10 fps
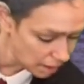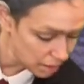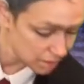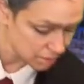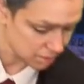
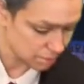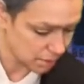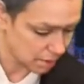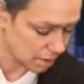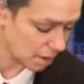The
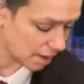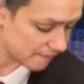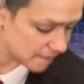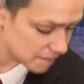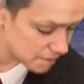spread of this
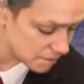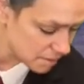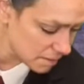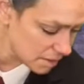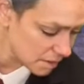
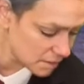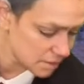disease is